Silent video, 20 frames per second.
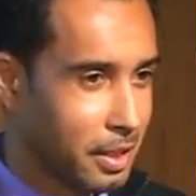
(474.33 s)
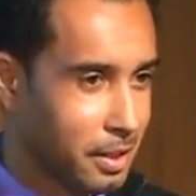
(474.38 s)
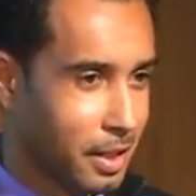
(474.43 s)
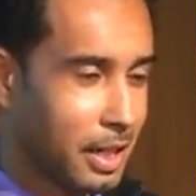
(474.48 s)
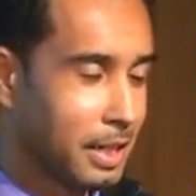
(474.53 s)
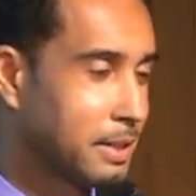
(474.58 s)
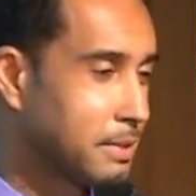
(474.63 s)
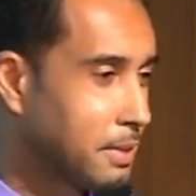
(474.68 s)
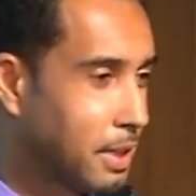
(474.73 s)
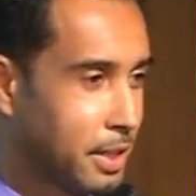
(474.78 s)

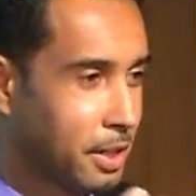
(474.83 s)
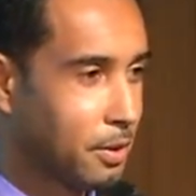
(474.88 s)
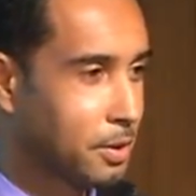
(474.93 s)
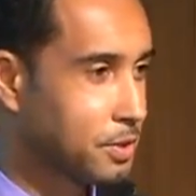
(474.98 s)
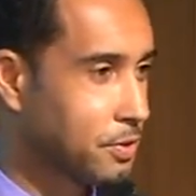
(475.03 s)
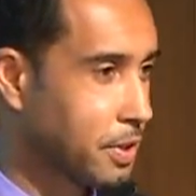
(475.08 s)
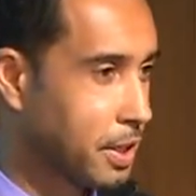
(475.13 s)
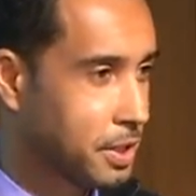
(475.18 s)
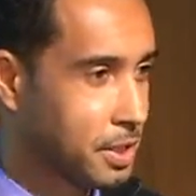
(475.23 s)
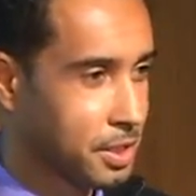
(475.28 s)
I always
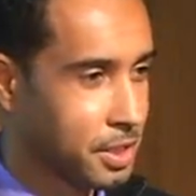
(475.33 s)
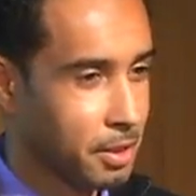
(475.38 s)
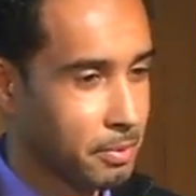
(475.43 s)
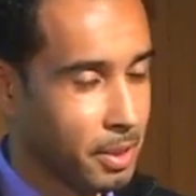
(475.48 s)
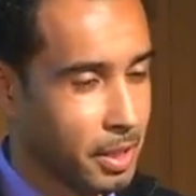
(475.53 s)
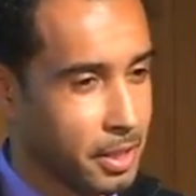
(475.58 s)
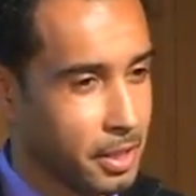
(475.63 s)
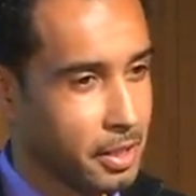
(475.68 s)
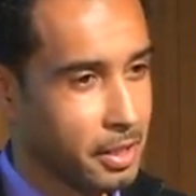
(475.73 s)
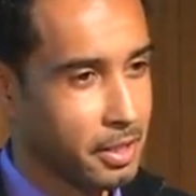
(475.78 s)
forget to send
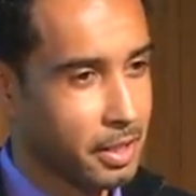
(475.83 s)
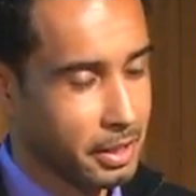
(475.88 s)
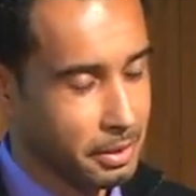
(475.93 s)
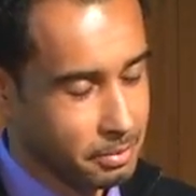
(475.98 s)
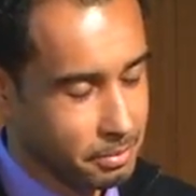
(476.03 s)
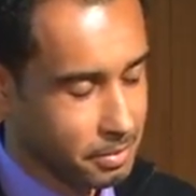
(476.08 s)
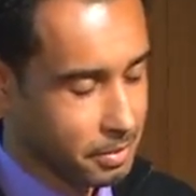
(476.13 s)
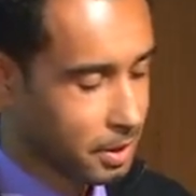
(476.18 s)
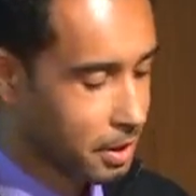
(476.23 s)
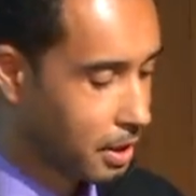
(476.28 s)
mine in. I
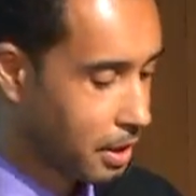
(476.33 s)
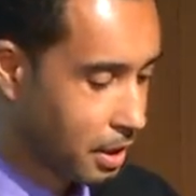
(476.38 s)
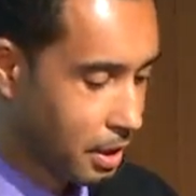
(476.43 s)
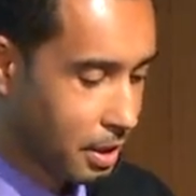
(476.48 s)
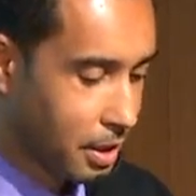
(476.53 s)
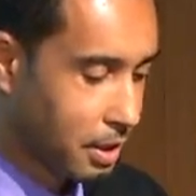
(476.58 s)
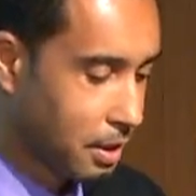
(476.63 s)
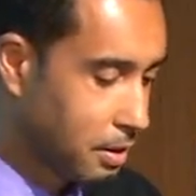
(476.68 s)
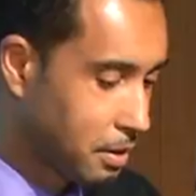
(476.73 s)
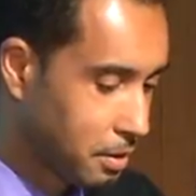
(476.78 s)

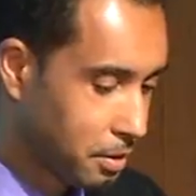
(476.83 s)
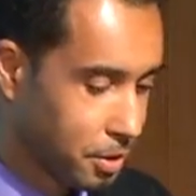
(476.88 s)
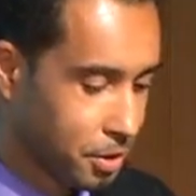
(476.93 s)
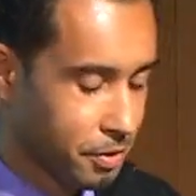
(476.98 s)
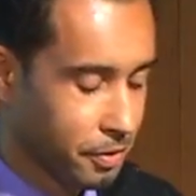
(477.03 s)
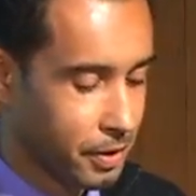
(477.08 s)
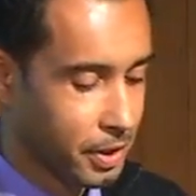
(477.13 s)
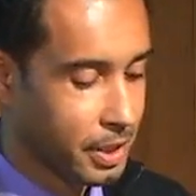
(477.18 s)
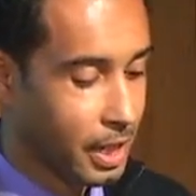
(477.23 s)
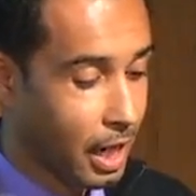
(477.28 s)
lose
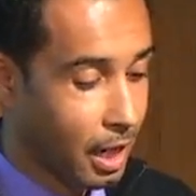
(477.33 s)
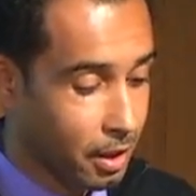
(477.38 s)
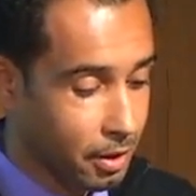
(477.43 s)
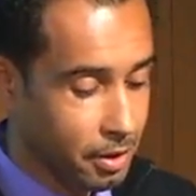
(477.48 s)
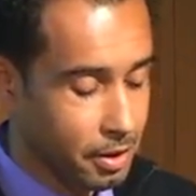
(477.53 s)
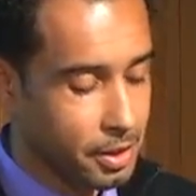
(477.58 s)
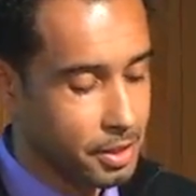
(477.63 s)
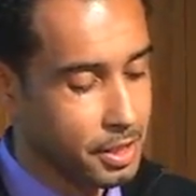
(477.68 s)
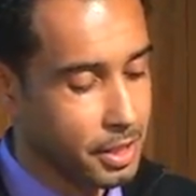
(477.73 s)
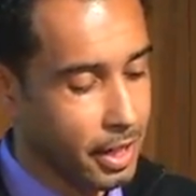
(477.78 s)

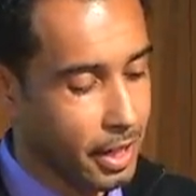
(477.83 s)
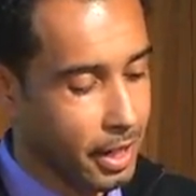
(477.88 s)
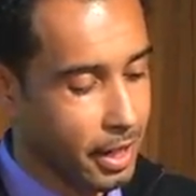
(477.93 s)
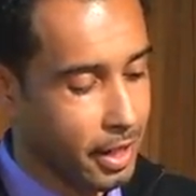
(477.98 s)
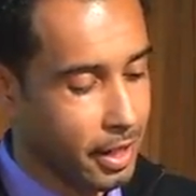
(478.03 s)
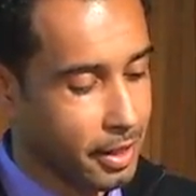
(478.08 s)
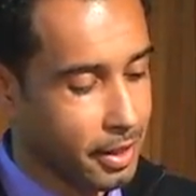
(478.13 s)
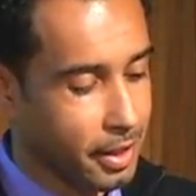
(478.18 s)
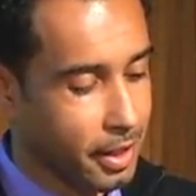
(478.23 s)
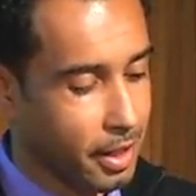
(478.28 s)
$50,
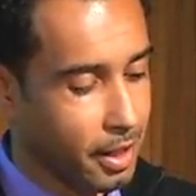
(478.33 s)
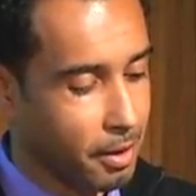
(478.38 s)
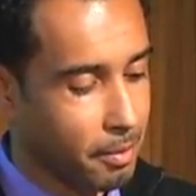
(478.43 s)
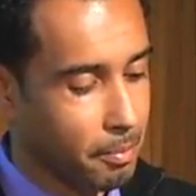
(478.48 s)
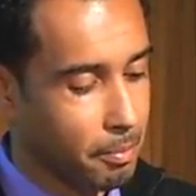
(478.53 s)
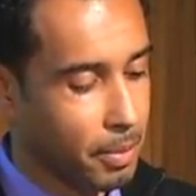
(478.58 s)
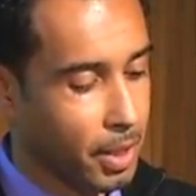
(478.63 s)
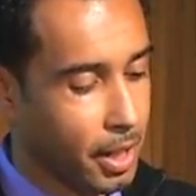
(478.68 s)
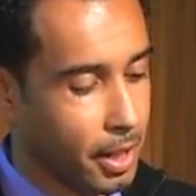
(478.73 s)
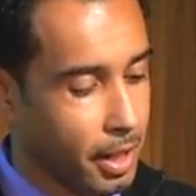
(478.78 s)
and
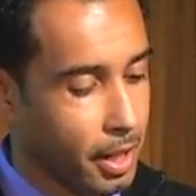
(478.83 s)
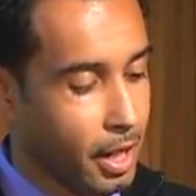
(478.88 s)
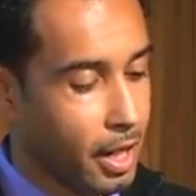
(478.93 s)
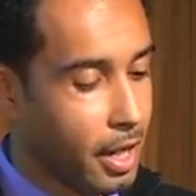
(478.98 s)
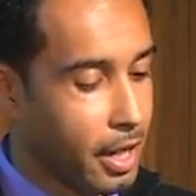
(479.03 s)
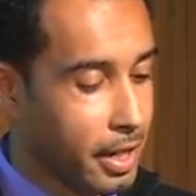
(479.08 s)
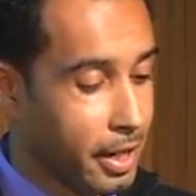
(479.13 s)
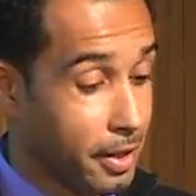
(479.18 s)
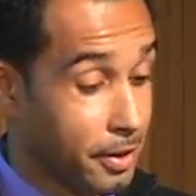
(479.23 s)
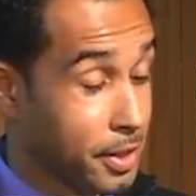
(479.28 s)
but
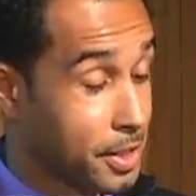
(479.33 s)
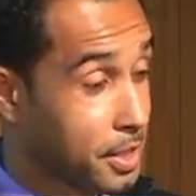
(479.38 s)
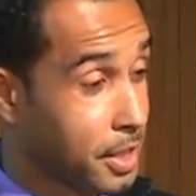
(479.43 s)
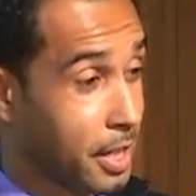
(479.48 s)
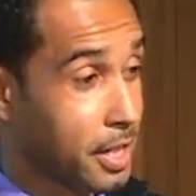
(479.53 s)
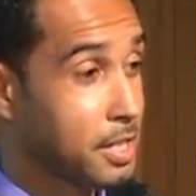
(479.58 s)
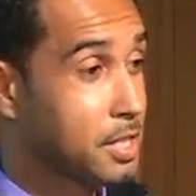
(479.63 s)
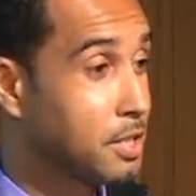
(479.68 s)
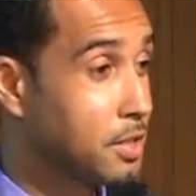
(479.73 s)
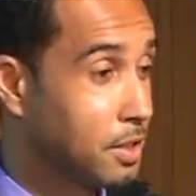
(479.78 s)
in this
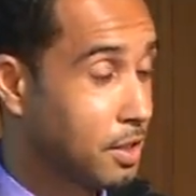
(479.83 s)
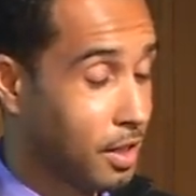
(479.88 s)
case,